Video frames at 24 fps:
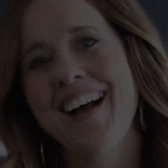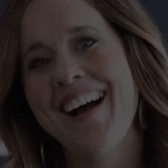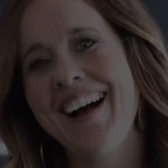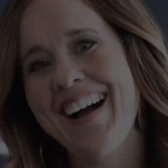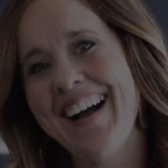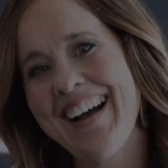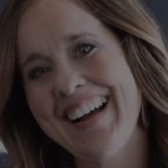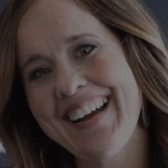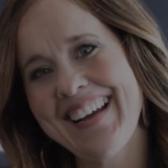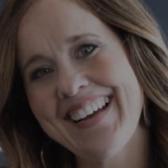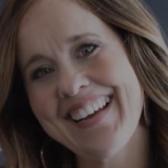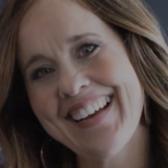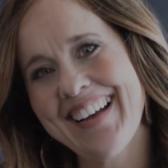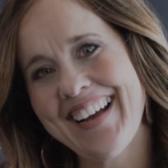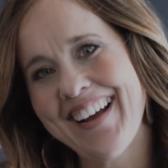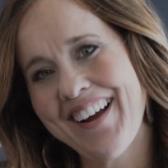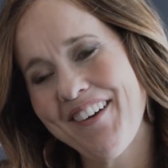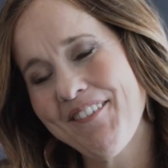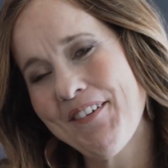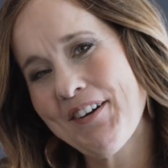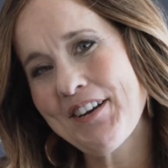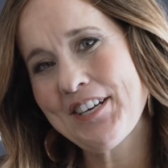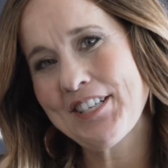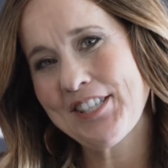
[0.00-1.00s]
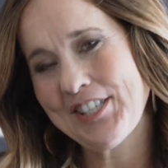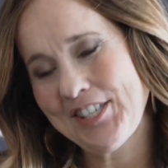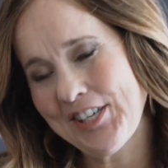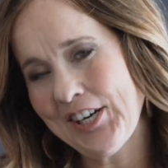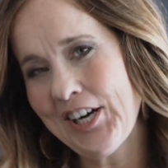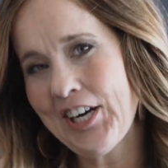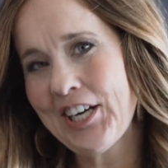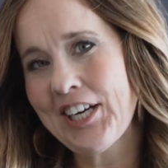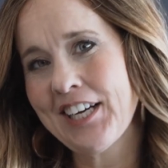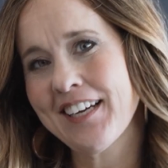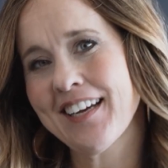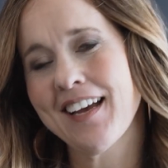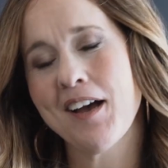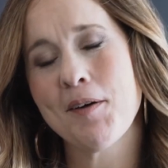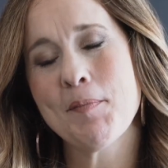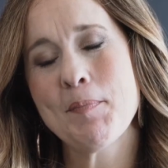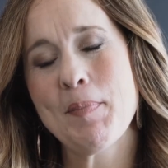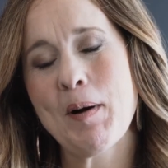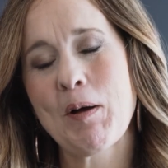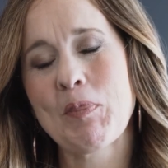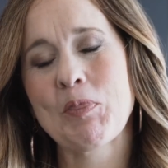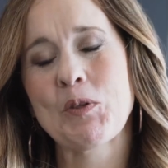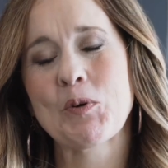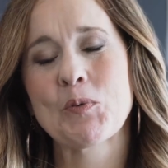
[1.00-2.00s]
Hi, I want to talk
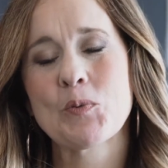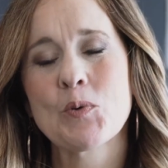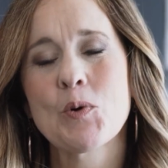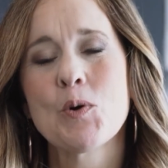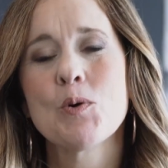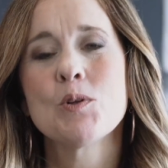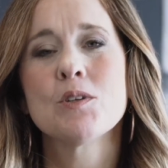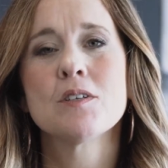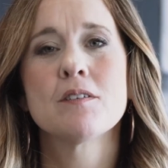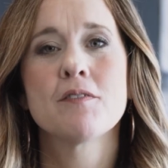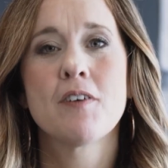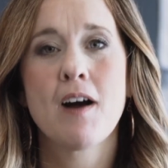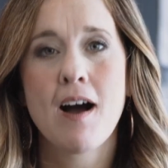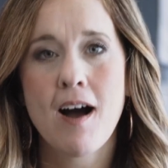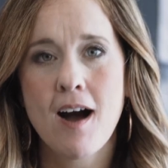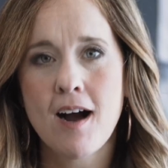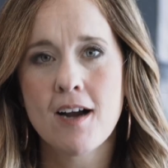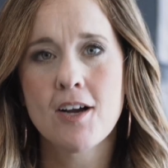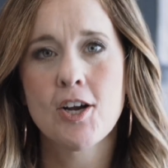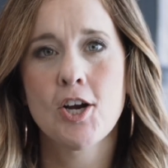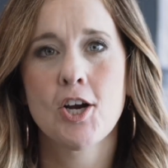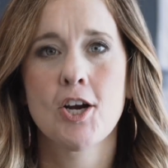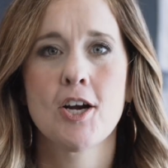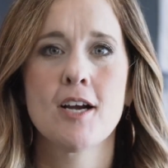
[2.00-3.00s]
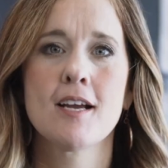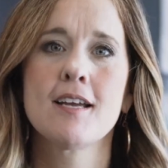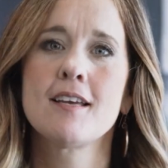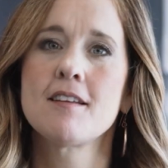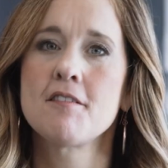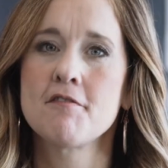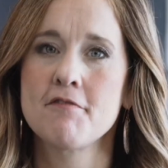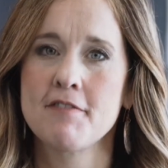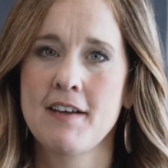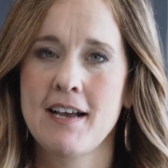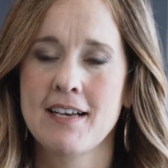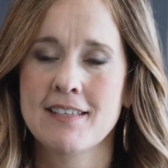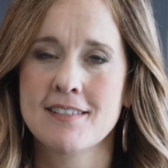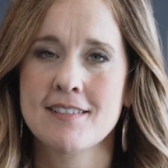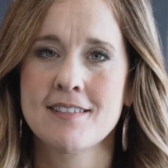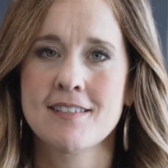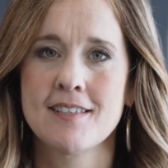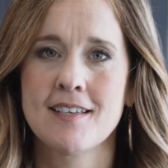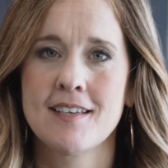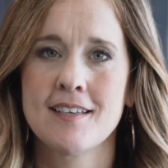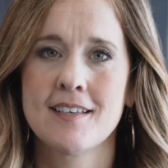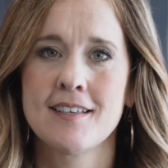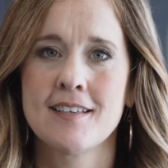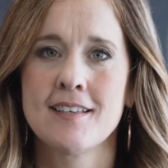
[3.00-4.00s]
about the role of hunger in
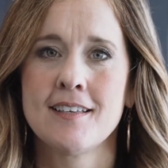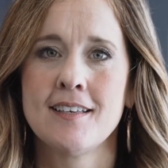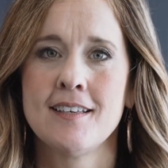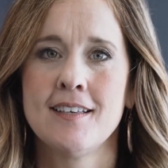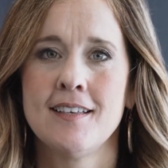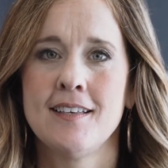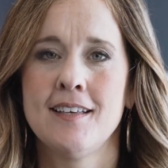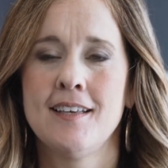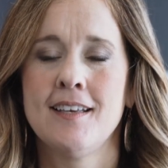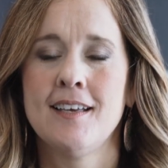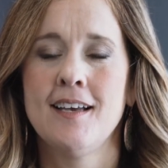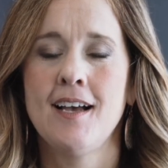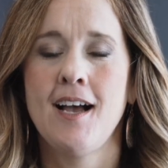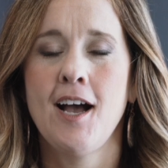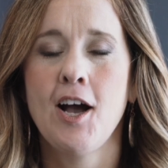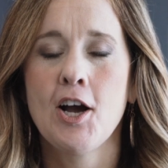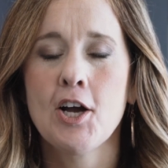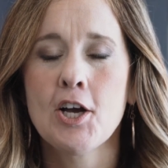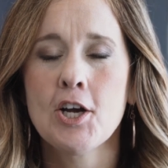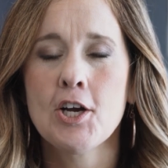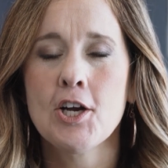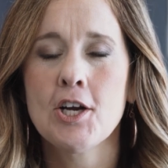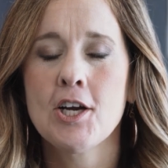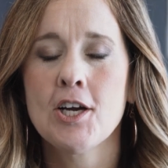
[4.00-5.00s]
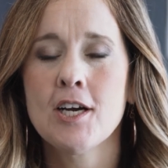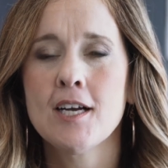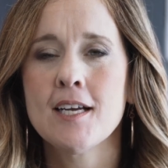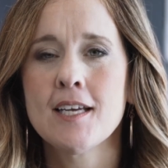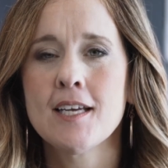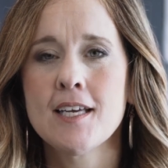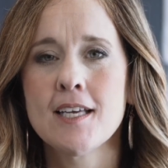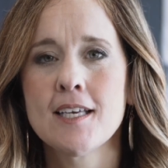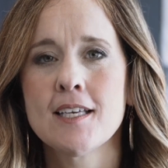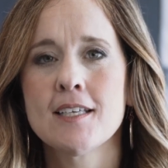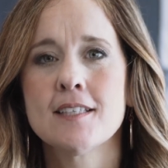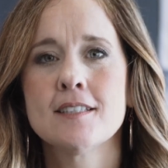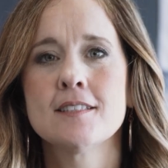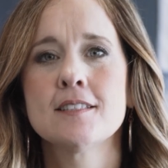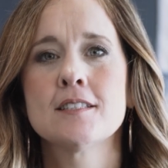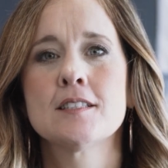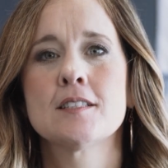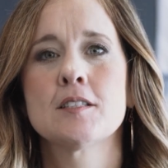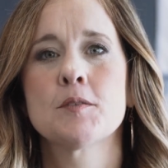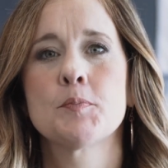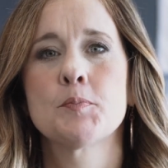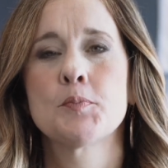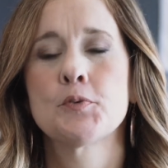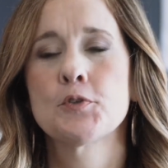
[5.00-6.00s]
fasting. Hunger
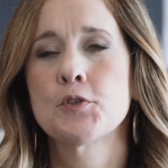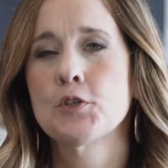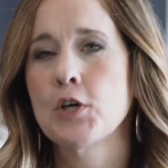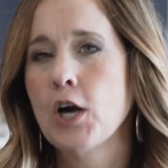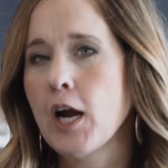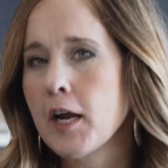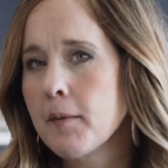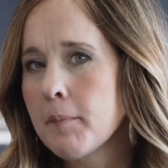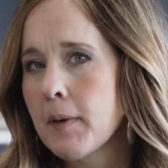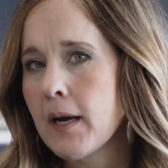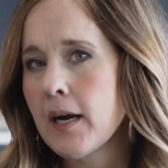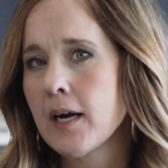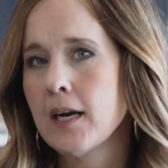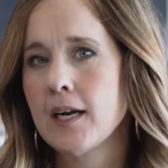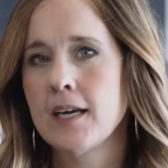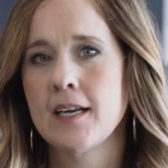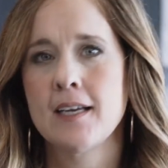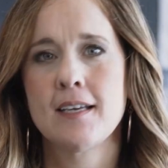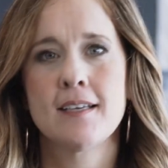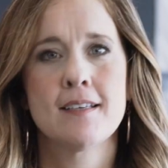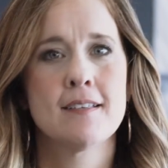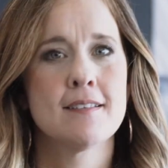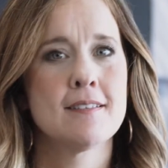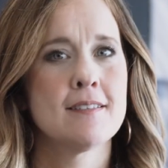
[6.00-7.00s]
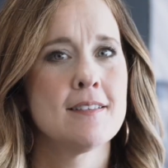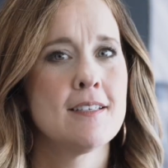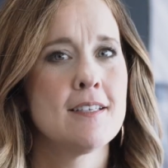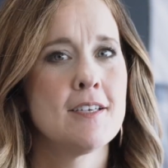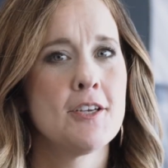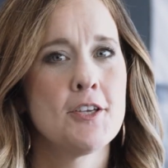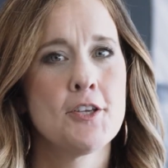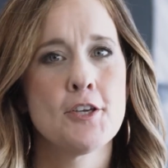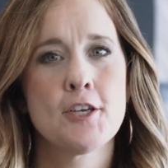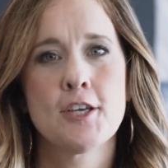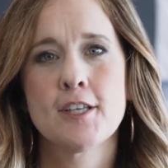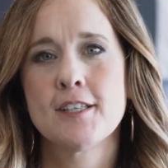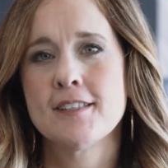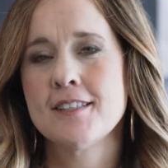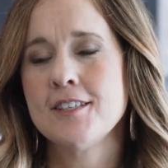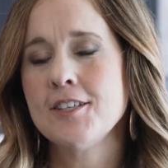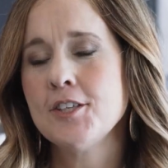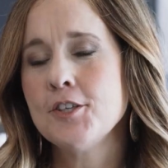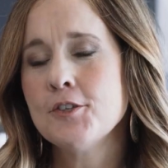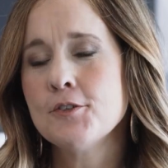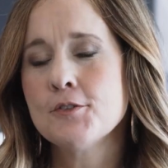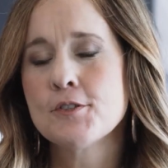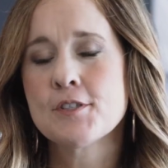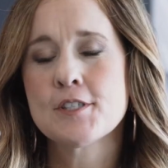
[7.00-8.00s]
is primary. You could
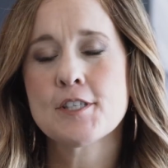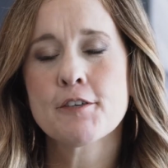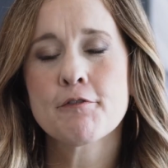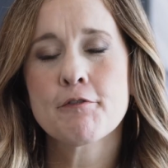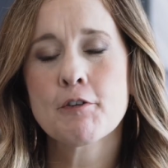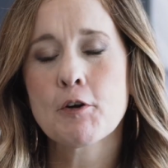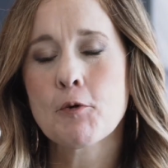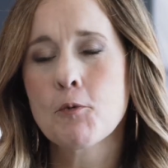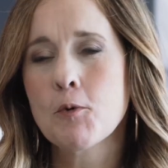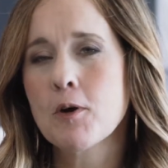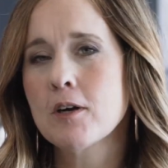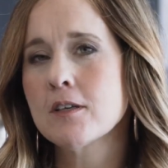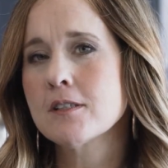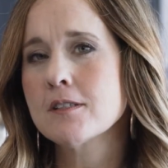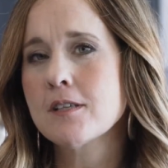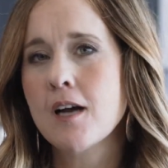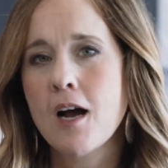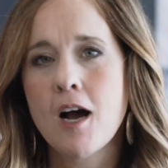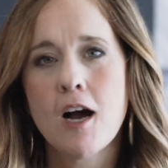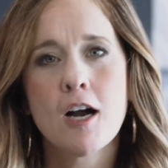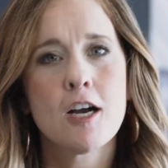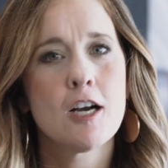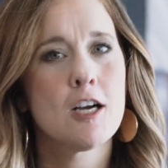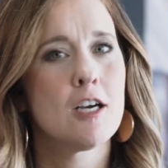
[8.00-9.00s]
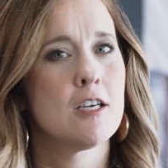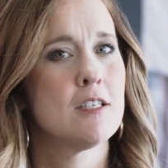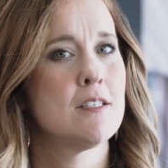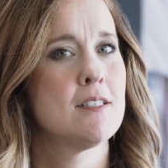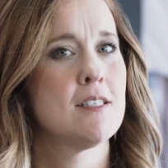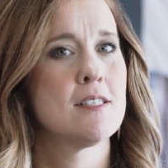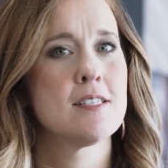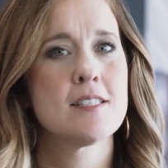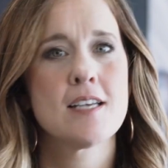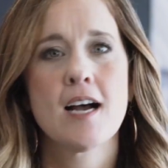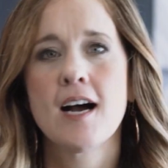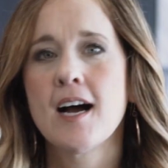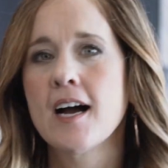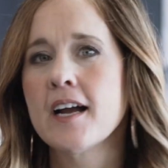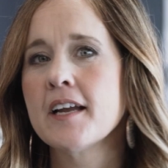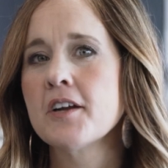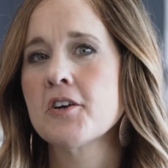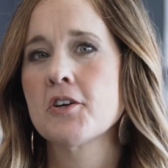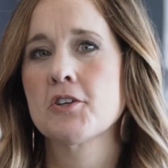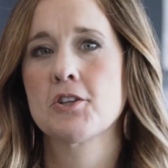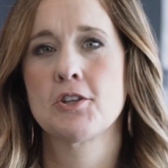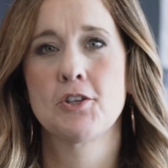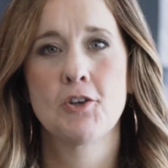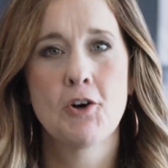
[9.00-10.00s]
use different words, hunger,
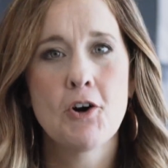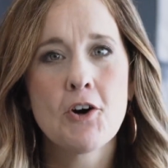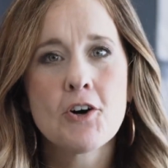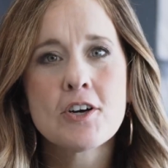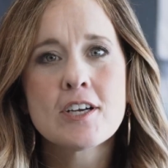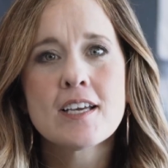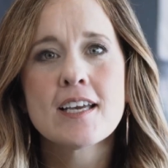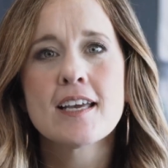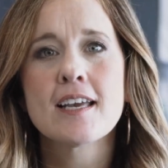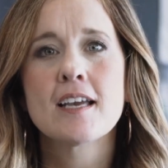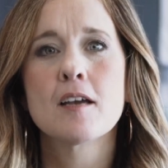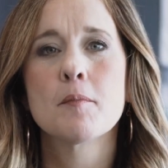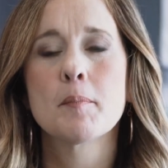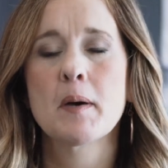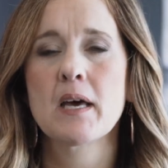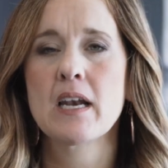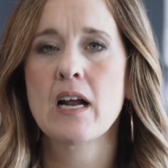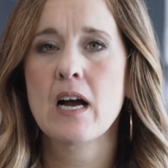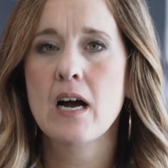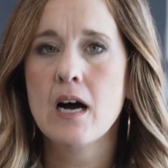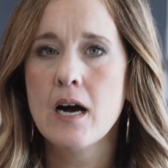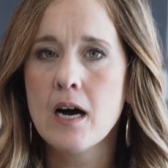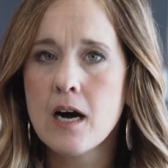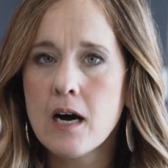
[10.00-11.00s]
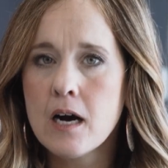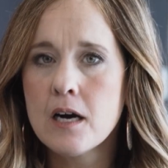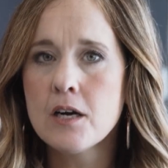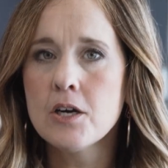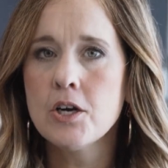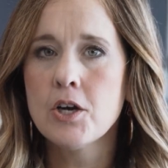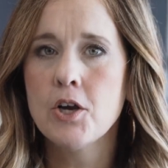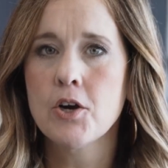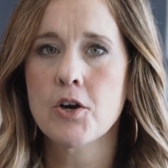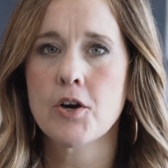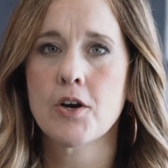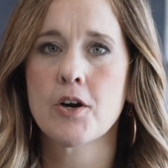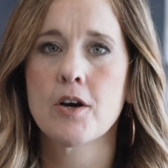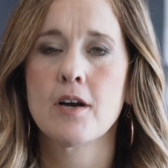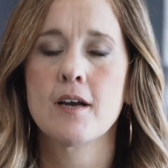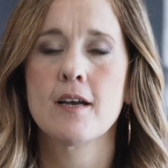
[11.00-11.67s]
desire, longing, but hunger,